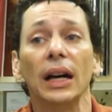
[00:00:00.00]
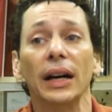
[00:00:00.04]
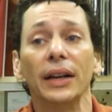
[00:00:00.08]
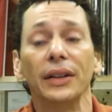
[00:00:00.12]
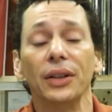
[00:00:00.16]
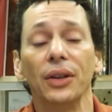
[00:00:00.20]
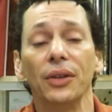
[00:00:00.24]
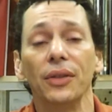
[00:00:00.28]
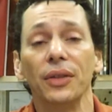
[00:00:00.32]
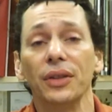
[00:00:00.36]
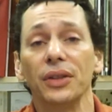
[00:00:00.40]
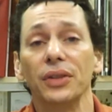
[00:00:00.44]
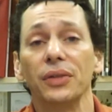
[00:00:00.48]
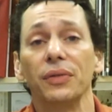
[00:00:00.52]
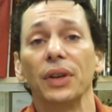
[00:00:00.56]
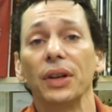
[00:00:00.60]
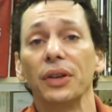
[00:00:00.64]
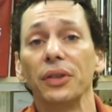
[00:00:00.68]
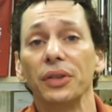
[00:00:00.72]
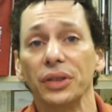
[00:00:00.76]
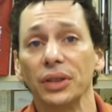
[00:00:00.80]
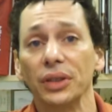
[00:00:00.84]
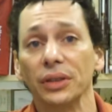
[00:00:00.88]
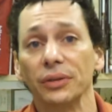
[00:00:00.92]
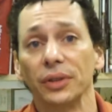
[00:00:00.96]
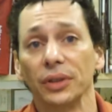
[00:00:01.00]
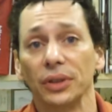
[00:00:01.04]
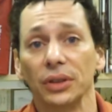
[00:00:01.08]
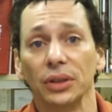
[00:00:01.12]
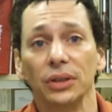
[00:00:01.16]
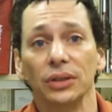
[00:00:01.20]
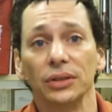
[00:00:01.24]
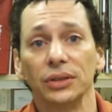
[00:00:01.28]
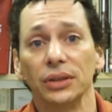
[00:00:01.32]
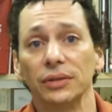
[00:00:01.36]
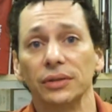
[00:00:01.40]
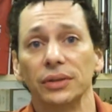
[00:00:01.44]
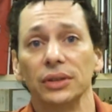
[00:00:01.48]
I know that it's very
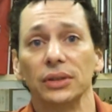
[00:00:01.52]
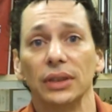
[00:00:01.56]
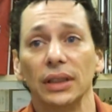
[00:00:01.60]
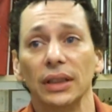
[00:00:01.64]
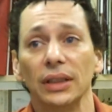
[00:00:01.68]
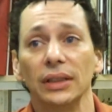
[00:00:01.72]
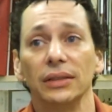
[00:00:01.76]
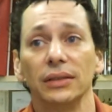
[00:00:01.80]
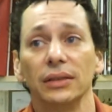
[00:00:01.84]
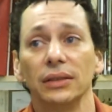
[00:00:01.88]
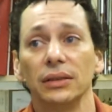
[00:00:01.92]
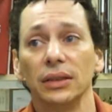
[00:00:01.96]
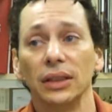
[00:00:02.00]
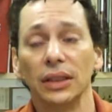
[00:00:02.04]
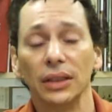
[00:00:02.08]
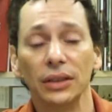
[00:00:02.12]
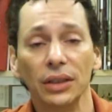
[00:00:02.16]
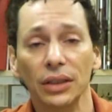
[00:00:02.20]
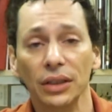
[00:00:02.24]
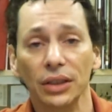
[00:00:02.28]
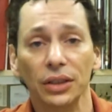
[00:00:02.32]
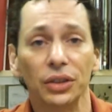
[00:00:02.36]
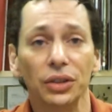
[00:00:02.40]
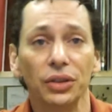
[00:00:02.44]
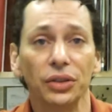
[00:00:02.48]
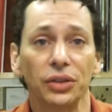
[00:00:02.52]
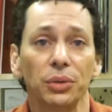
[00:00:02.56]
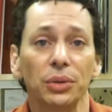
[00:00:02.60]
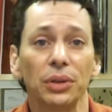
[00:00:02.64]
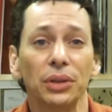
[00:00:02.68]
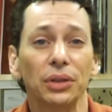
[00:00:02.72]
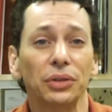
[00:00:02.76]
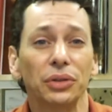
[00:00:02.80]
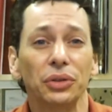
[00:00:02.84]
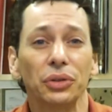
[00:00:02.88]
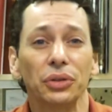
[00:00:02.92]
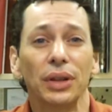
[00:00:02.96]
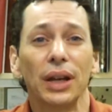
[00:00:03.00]
difficult if you're not in the
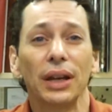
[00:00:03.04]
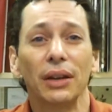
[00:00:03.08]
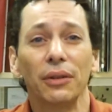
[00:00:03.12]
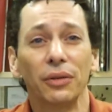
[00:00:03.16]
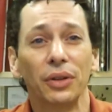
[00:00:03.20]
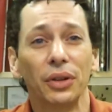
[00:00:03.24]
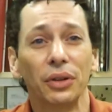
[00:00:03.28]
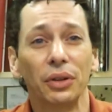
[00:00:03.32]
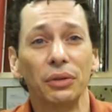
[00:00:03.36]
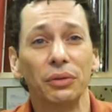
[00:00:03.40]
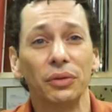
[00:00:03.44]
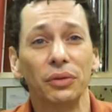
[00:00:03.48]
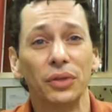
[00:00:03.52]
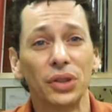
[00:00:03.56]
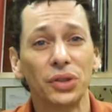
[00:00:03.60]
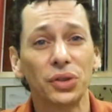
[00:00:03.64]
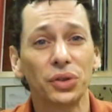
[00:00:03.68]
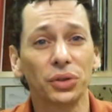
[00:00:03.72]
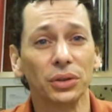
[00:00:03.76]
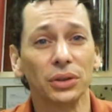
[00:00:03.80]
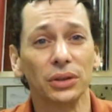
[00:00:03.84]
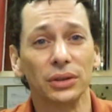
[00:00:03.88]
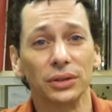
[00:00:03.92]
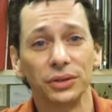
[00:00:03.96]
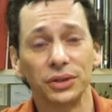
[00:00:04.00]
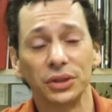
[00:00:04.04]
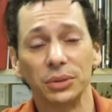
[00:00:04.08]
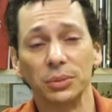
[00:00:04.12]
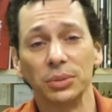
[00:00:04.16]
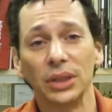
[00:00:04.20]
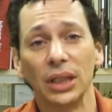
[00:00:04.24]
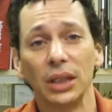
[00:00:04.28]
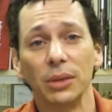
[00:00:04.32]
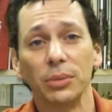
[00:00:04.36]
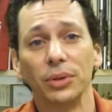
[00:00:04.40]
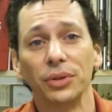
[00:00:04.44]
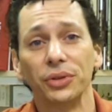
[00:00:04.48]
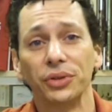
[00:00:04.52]
industry or you're not very visual to
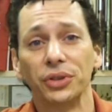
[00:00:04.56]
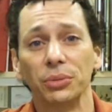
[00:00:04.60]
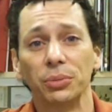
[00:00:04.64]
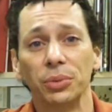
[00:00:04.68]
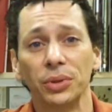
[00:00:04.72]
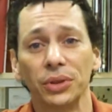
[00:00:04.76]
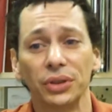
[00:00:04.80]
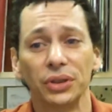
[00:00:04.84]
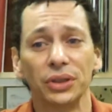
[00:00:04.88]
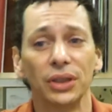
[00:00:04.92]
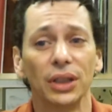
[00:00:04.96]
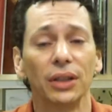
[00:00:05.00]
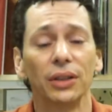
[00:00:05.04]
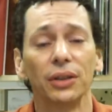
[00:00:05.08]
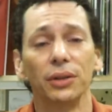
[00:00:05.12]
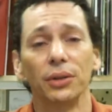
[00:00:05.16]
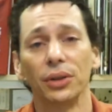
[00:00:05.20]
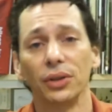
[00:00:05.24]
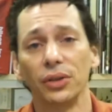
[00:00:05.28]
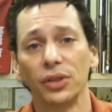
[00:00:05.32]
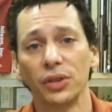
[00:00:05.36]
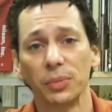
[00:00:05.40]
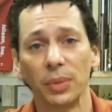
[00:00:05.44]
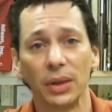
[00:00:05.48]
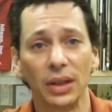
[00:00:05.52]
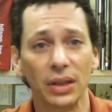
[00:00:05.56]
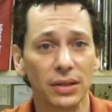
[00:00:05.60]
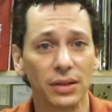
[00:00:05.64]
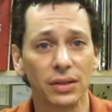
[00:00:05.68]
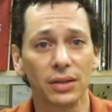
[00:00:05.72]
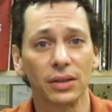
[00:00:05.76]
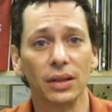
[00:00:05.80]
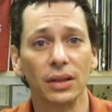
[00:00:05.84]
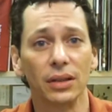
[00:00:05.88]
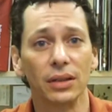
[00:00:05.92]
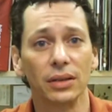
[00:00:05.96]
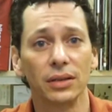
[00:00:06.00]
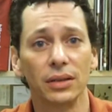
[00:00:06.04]
be able to put together a
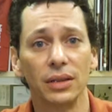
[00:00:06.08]
space